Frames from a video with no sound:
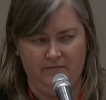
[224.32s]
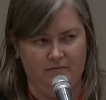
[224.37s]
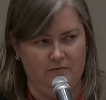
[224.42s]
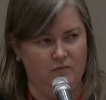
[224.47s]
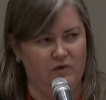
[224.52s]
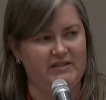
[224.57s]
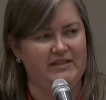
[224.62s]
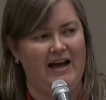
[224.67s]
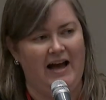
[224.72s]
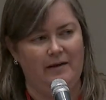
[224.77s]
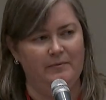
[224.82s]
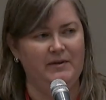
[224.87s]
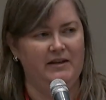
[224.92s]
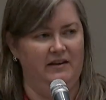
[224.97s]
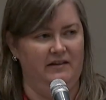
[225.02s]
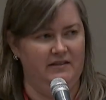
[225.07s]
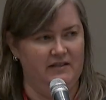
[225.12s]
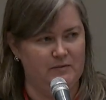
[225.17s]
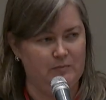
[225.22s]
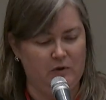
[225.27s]
What's happening
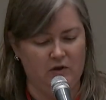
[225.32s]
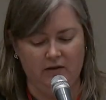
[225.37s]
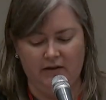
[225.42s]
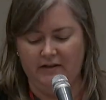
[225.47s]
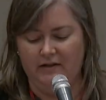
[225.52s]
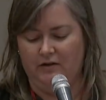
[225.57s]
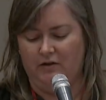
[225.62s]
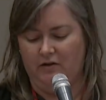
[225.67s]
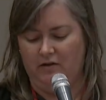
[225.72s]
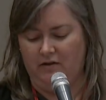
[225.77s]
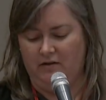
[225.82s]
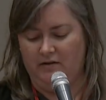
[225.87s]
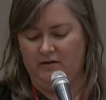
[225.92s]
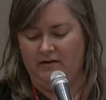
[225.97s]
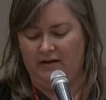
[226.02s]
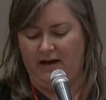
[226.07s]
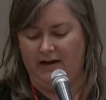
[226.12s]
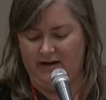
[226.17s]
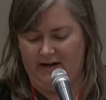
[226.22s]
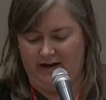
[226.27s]
in this political
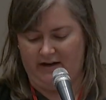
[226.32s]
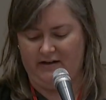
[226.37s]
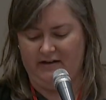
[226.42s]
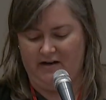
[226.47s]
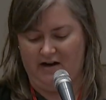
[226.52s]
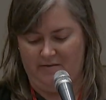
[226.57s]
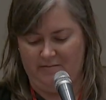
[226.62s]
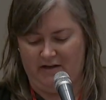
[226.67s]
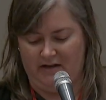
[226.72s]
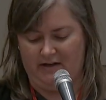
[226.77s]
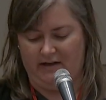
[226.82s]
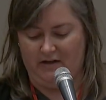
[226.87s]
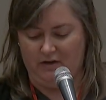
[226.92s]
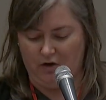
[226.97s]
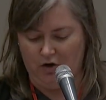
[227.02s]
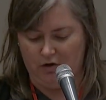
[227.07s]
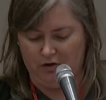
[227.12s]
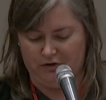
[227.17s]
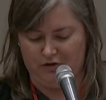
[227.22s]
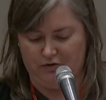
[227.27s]
and economic and
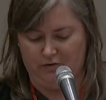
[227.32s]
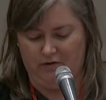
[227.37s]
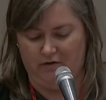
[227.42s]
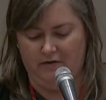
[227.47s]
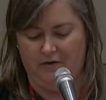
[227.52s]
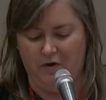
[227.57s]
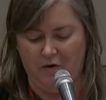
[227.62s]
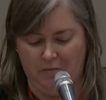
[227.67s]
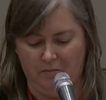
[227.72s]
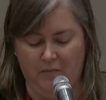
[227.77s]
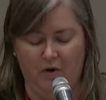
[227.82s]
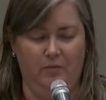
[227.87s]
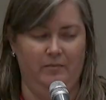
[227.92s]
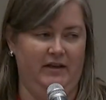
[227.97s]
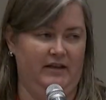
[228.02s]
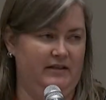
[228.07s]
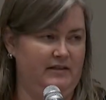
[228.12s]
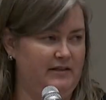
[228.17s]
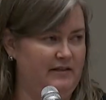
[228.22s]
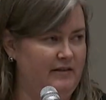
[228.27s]
cultural
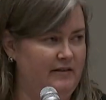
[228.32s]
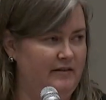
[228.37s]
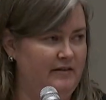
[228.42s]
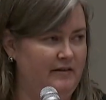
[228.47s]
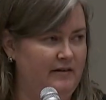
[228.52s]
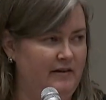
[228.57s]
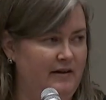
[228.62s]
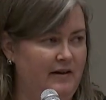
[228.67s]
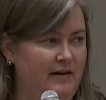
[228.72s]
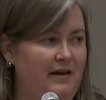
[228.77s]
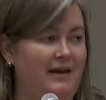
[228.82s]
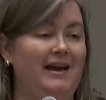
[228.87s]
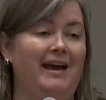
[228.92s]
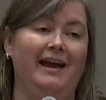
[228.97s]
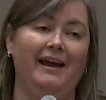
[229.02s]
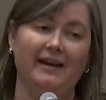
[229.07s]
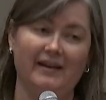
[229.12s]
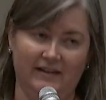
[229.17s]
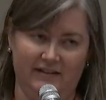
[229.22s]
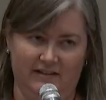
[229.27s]
moment.
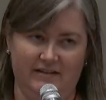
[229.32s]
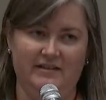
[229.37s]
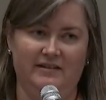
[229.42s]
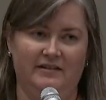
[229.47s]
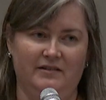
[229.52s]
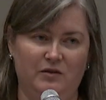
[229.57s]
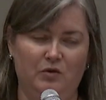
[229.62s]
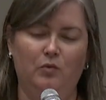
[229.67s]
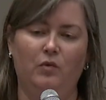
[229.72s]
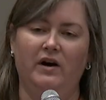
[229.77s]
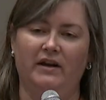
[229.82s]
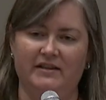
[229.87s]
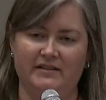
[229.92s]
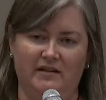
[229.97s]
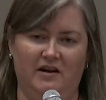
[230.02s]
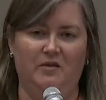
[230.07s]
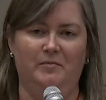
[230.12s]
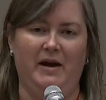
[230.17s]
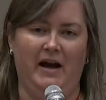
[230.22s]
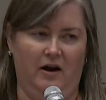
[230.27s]
And what is
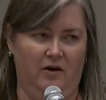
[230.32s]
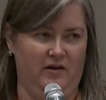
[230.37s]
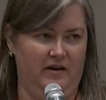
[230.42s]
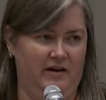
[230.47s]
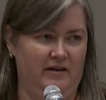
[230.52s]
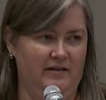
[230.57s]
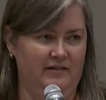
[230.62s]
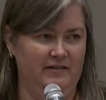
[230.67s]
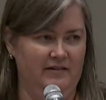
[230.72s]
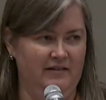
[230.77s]
our power?